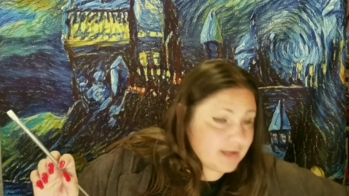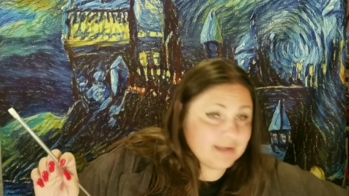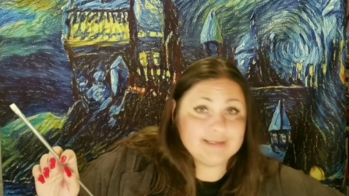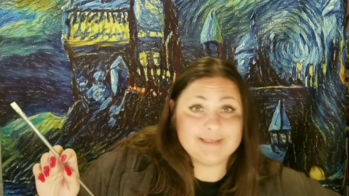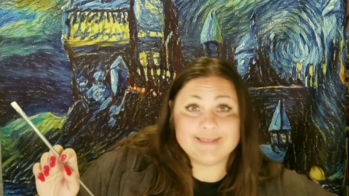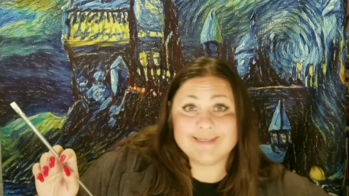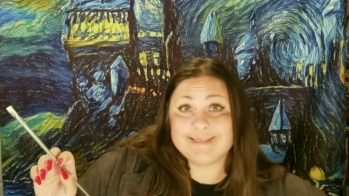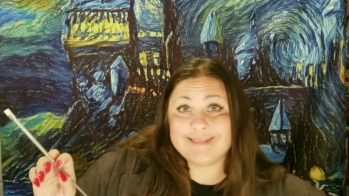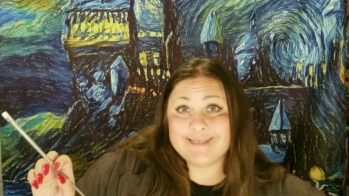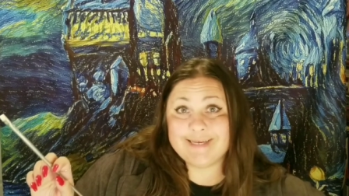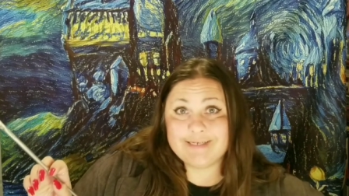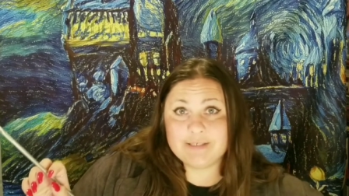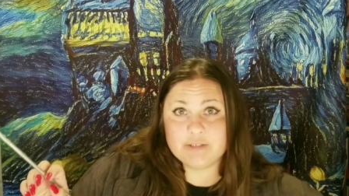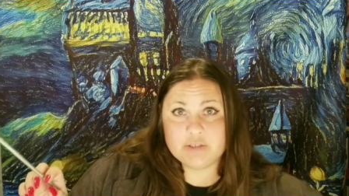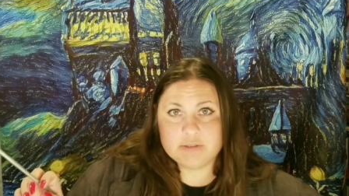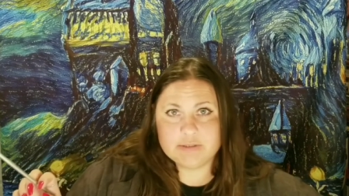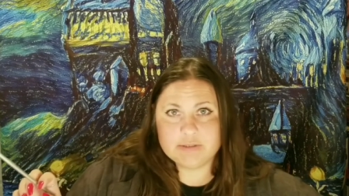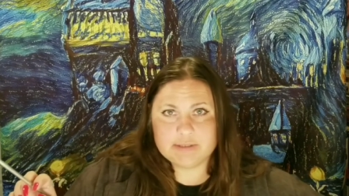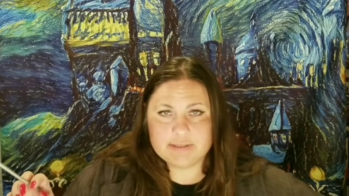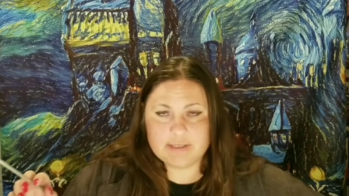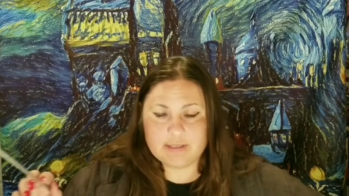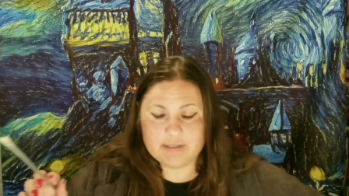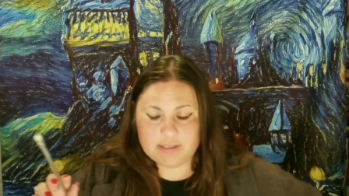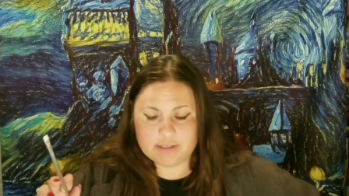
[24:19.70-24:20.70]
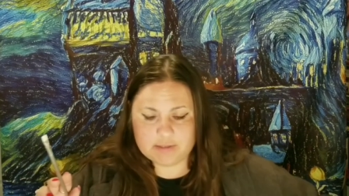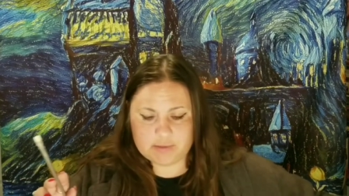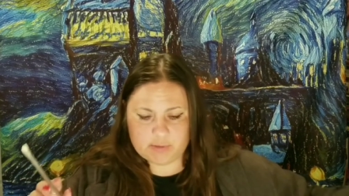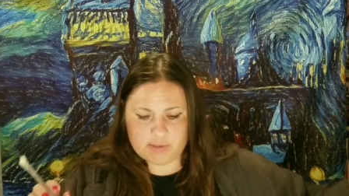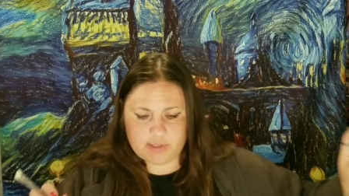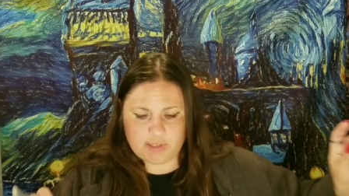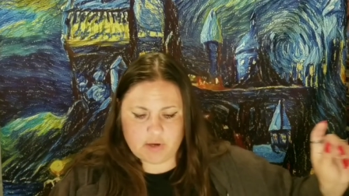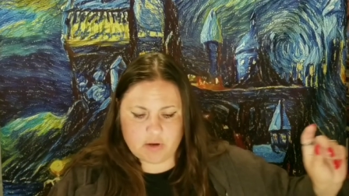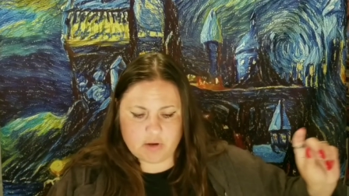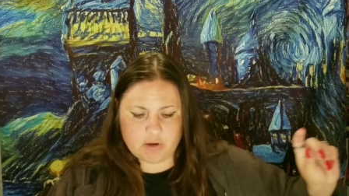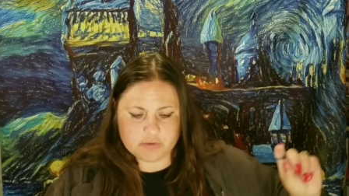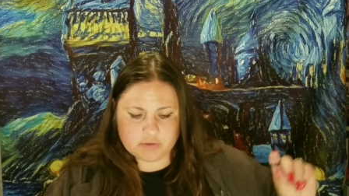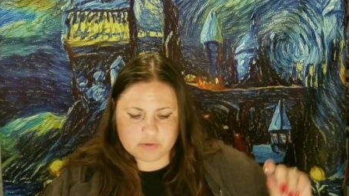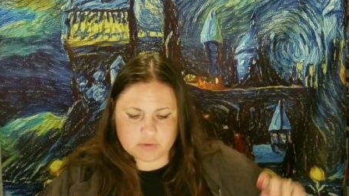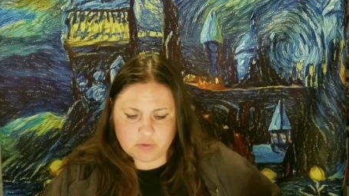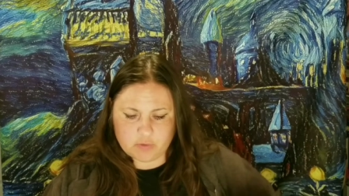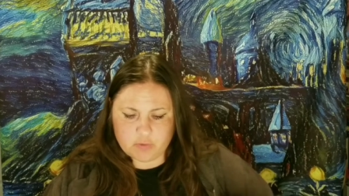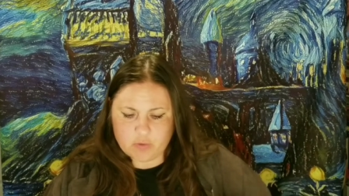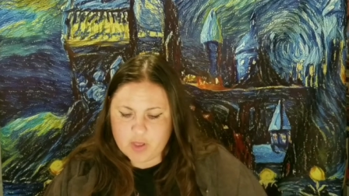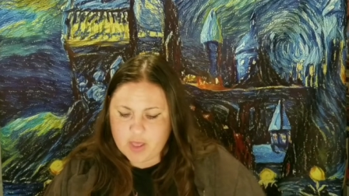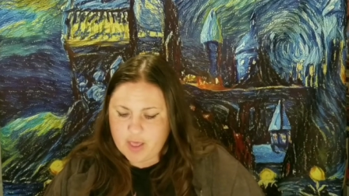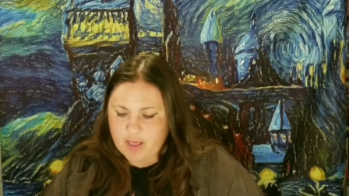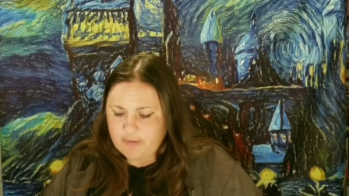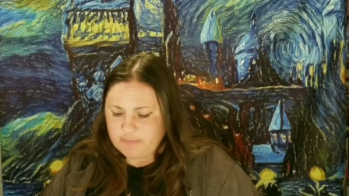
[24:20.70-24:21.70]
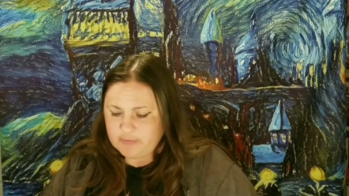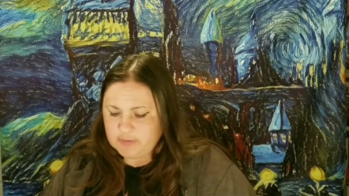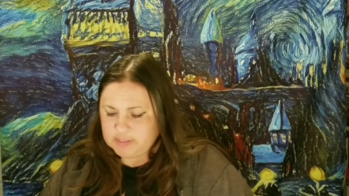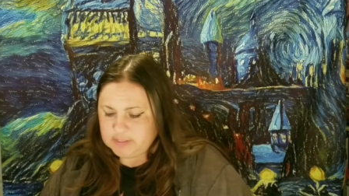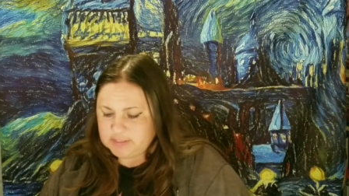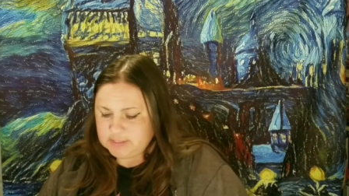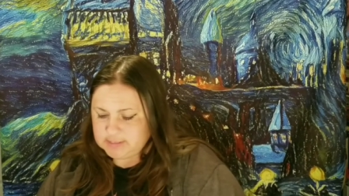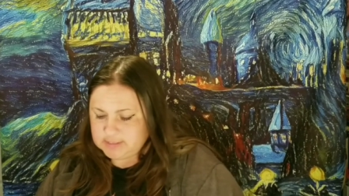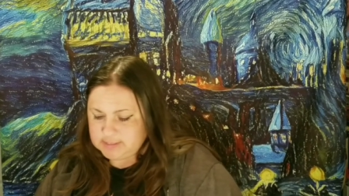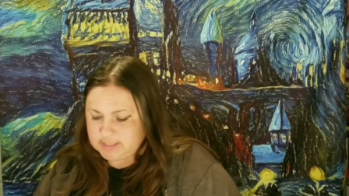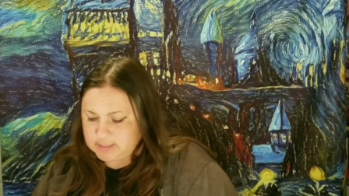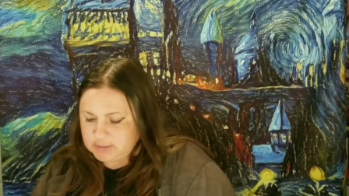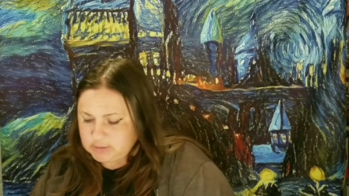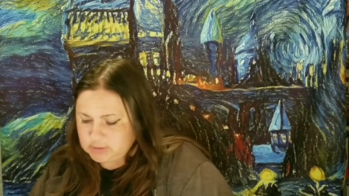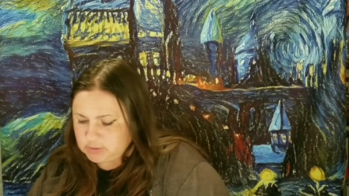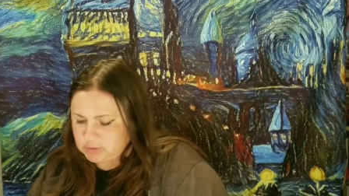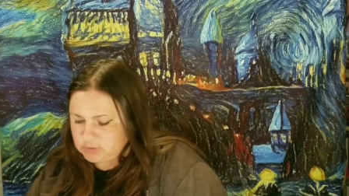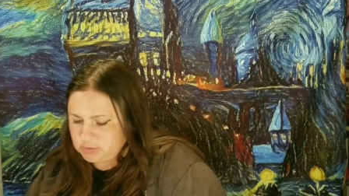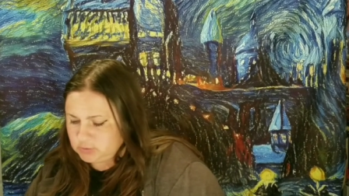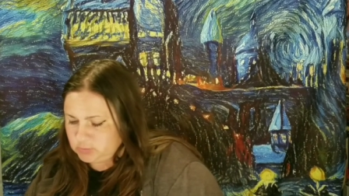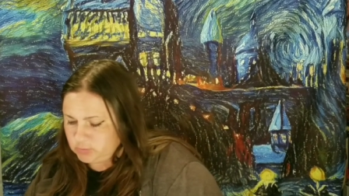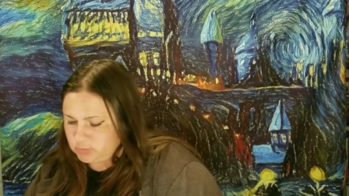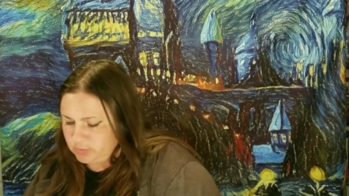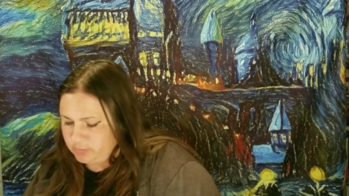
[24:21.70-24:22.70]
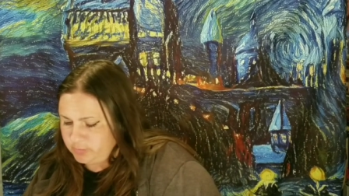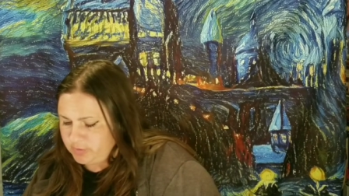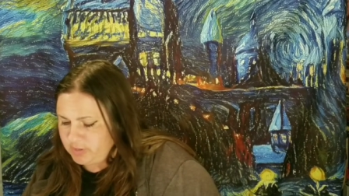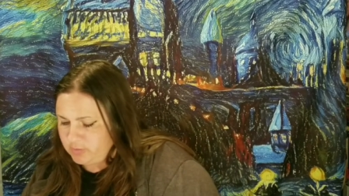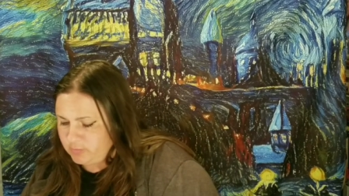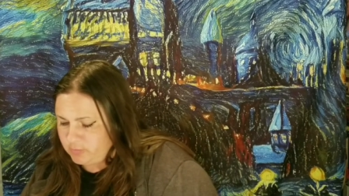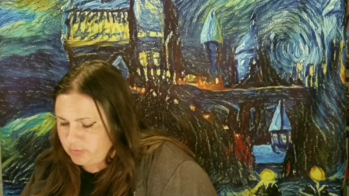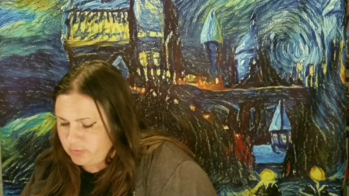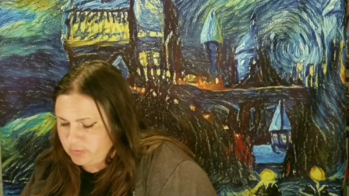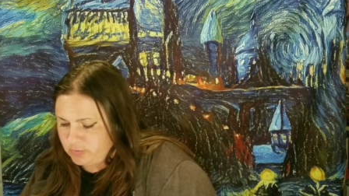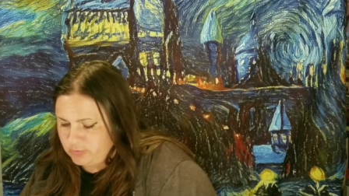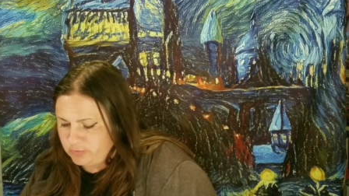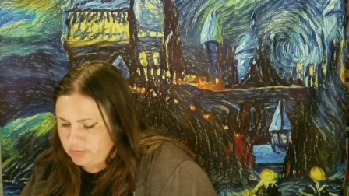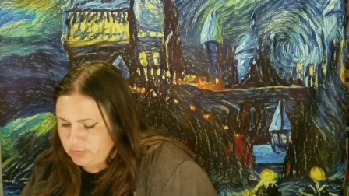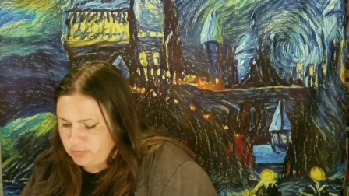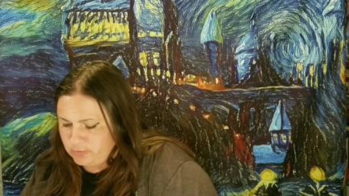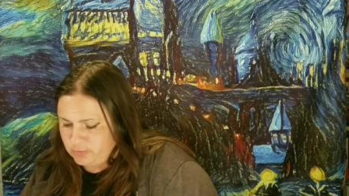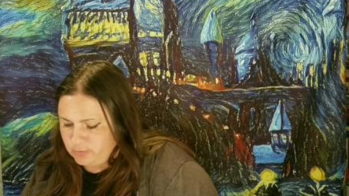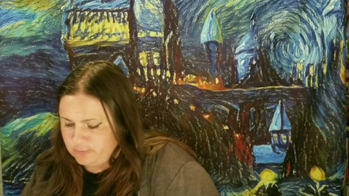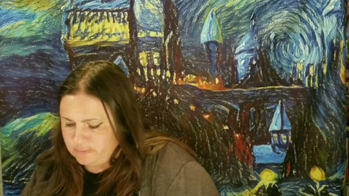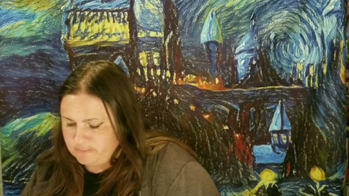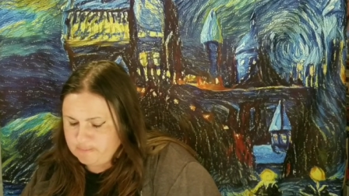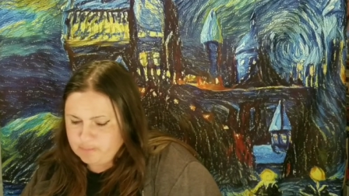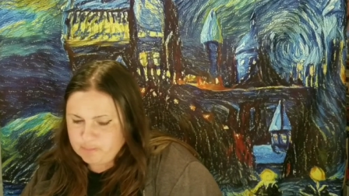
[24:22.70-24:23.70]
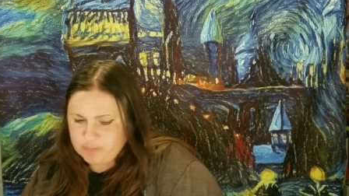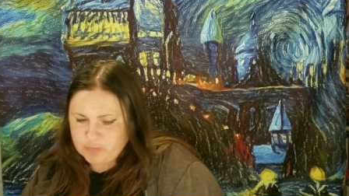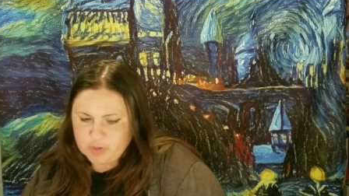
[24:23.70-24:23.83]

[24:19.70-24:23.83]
Dissenters, that's what they call it. So the dissenters were people who,